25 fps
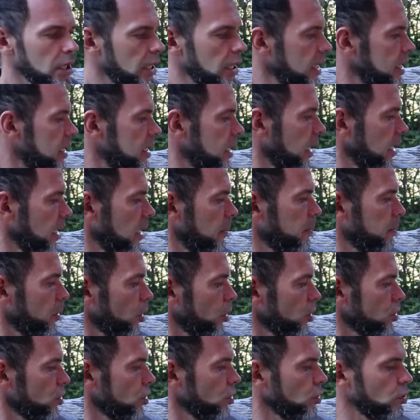let's say the
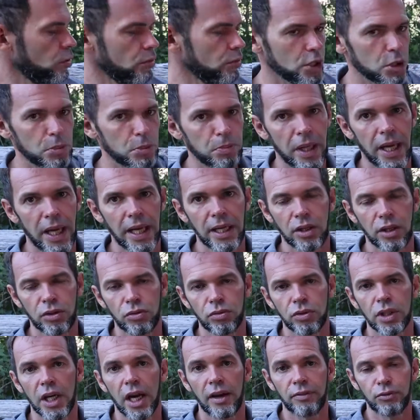person who was planning
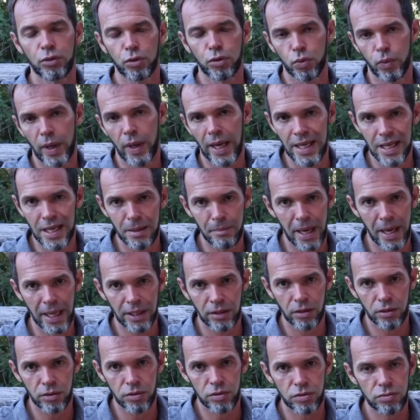to dive to 20
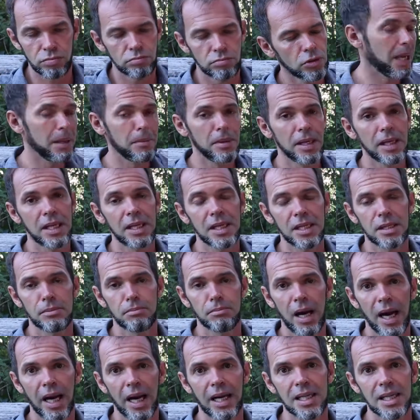meters, maybe his
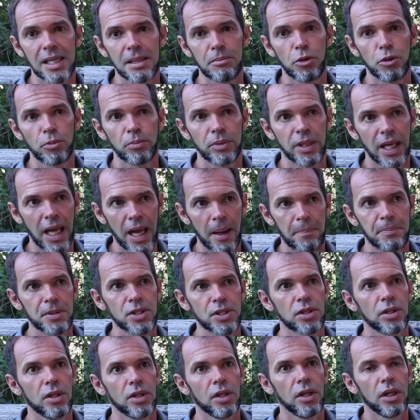maximum
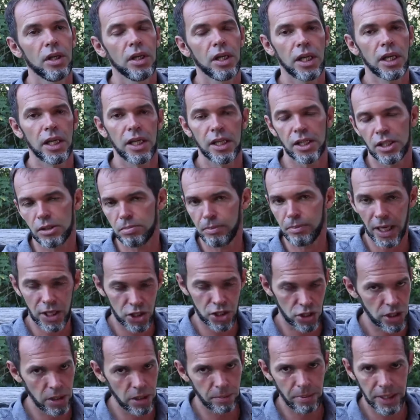depth is
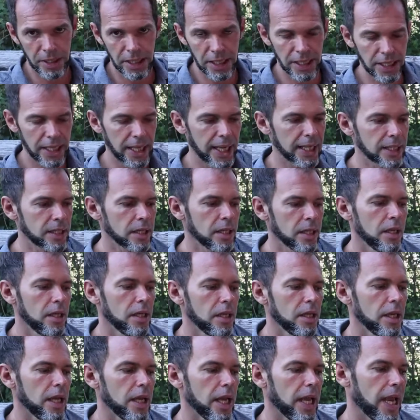much deeper than that,
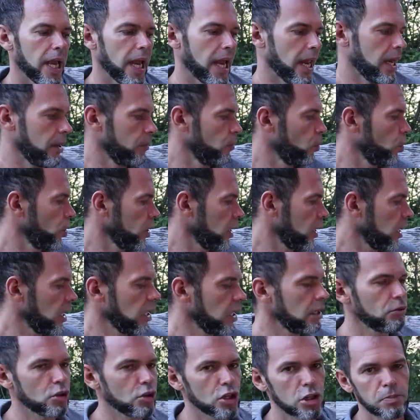and what
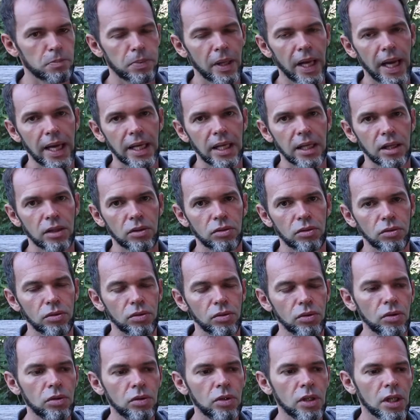he was planning to
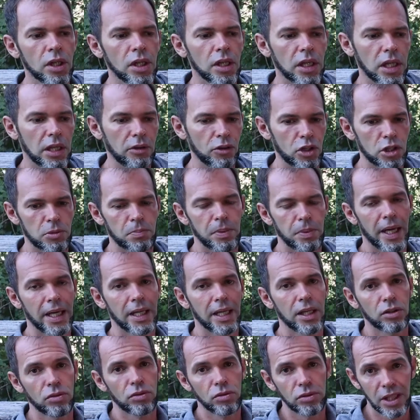do, he was
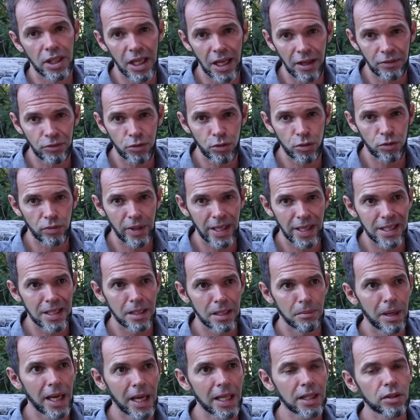planning to dive to
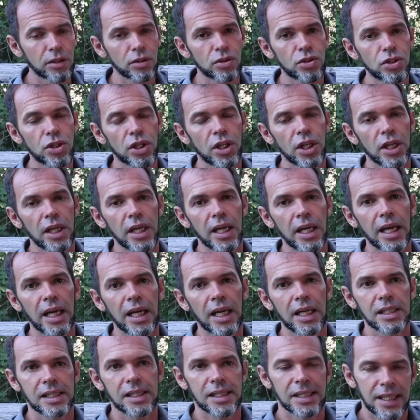20 meters,
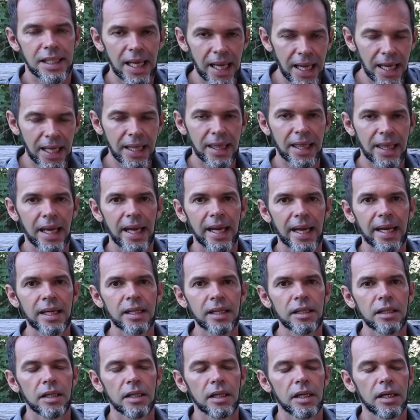stay there,